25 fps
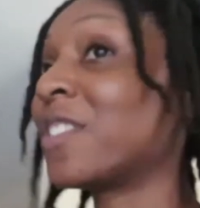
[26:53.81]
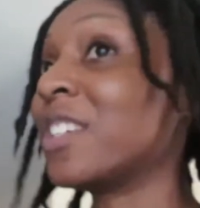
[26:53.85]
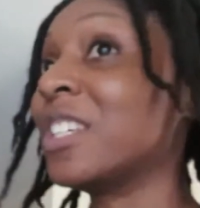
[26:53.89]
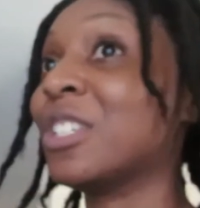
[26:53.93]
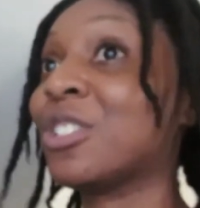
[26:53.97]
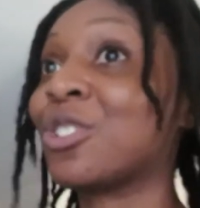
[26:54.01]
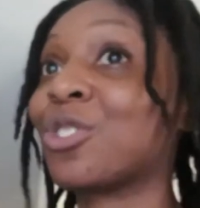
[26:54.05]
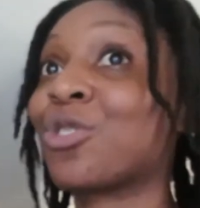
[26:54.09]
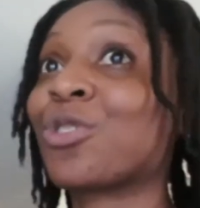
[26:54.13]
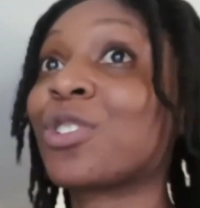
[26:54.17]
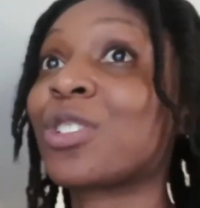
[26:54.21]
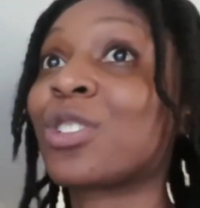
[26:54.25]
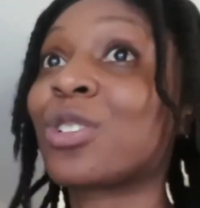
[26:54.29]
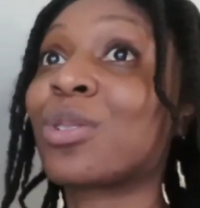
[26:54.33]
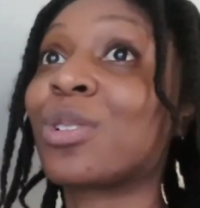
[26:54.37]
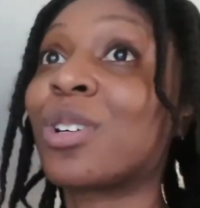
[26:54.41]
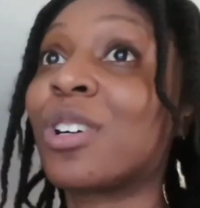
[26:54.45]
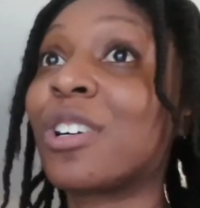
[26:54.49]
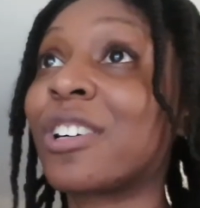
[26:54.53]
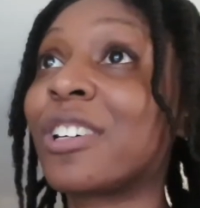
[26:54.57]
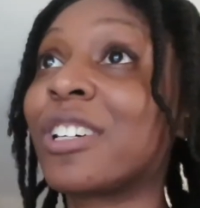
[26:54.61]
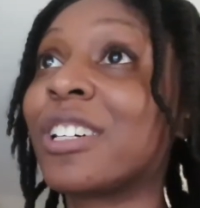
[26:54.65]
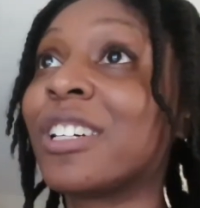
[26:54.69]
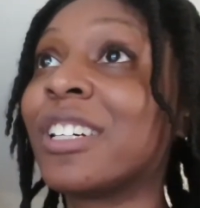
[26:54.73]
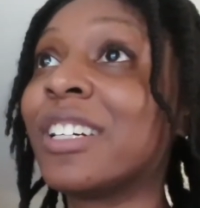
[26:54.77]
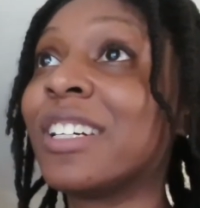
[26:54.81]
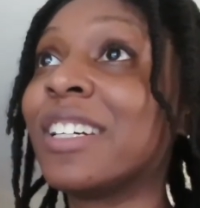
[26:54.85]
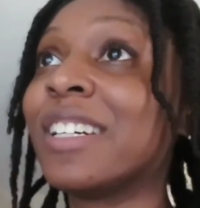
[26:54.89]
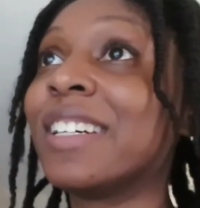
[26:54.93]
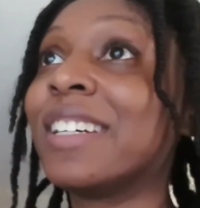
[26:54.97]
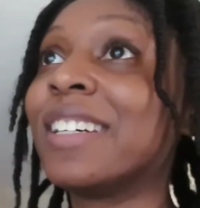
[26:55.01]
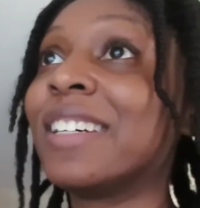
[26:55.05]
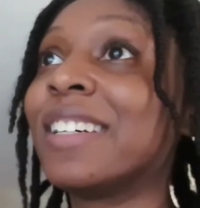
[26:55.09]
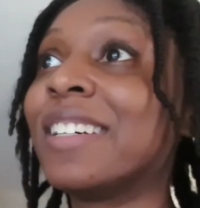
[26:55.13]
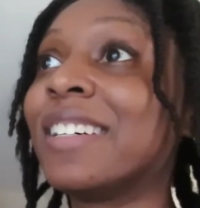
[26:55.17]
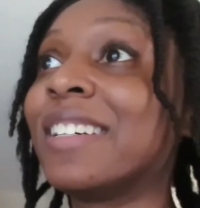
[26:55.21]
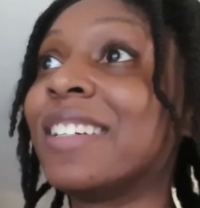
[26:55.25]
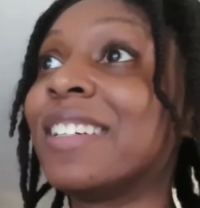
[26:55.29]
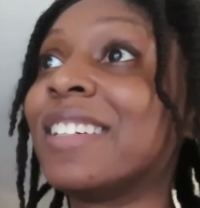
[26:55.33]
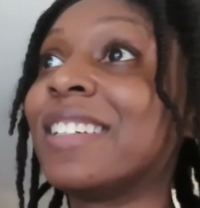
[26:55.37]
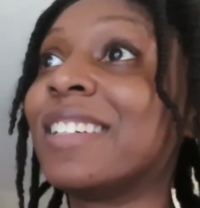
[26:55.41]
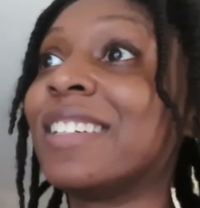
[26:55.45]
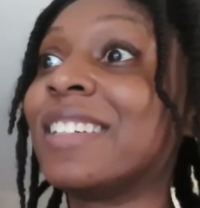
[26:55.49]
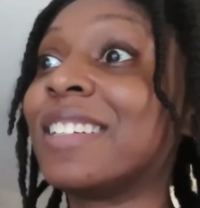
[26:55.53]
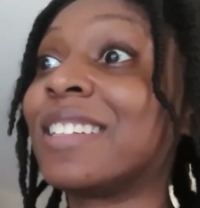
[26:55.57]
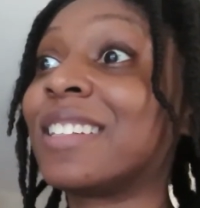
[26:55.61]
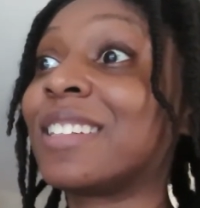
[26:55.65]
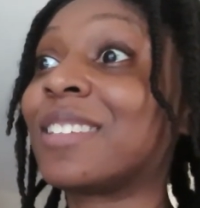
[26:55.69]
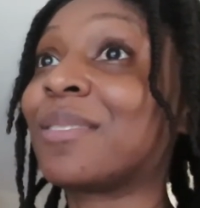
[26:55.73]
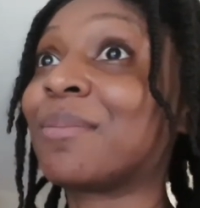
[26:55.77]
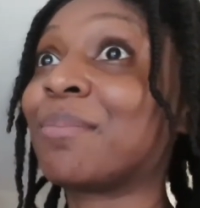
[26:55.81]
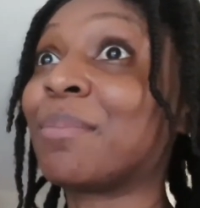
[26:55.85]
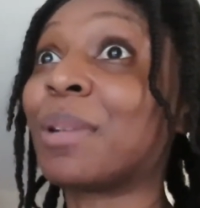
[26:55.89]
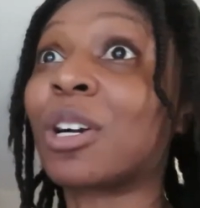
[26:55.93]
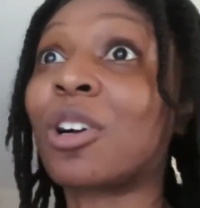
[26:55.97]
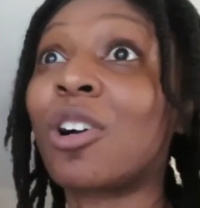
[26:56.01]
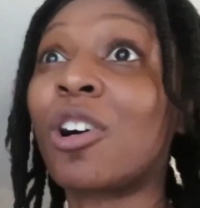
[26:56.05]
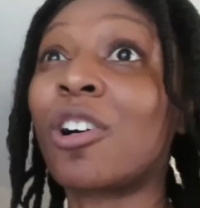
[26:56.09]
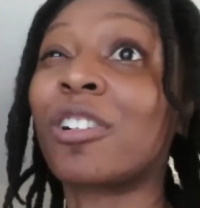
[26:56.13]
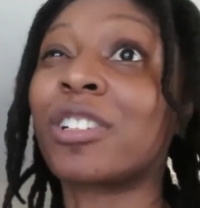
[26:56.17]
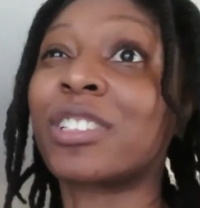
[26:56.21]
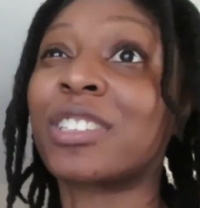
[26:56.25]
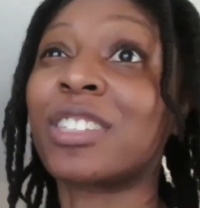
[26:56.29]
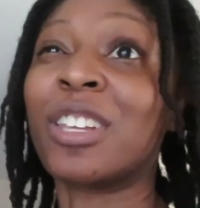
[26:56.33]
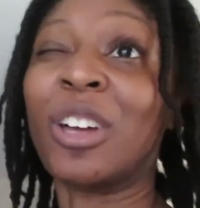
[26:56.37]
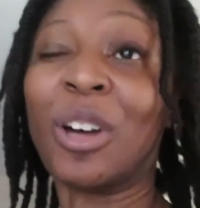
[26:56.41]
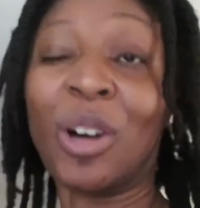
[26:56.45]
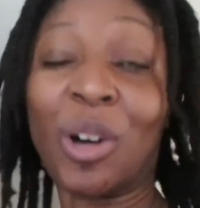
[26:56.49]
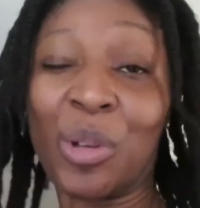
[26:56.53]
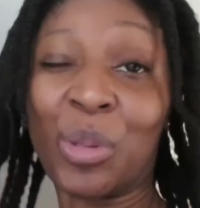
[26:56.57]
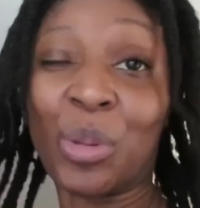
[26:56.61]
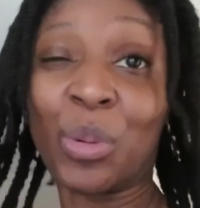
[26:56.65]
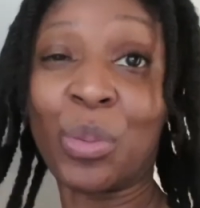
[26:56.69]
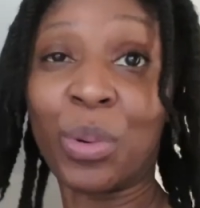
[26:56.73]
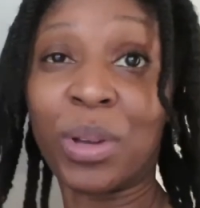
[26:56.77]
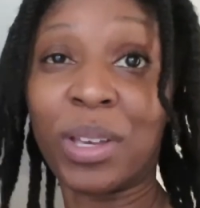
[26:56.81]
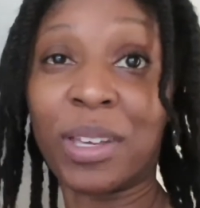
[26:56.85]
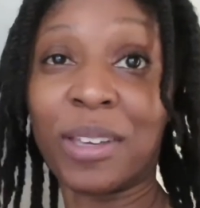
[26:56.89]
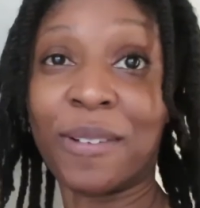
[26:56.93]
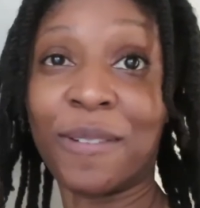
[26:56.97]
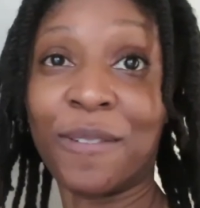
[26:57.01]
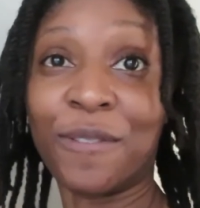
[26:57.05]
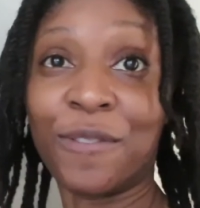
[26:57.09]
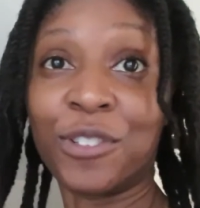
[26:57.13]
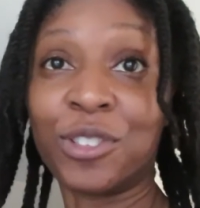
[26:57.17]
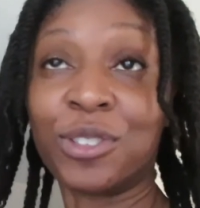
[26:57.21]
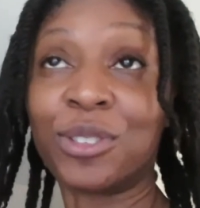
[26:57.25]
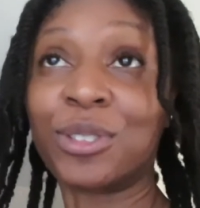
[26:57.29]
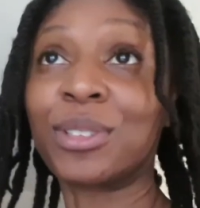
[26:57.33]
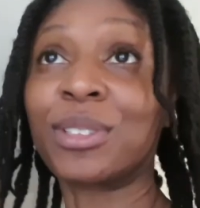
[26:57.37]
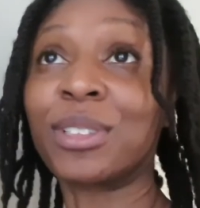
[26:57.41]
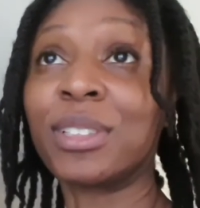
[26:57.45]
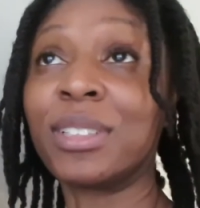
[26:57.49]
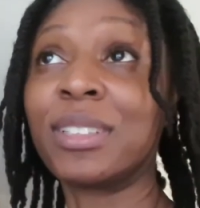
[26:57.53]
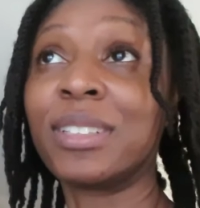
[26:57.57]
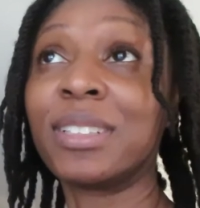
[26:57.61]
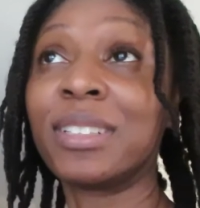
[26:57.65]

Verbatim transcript: fit in the rental car and my car's not all the way full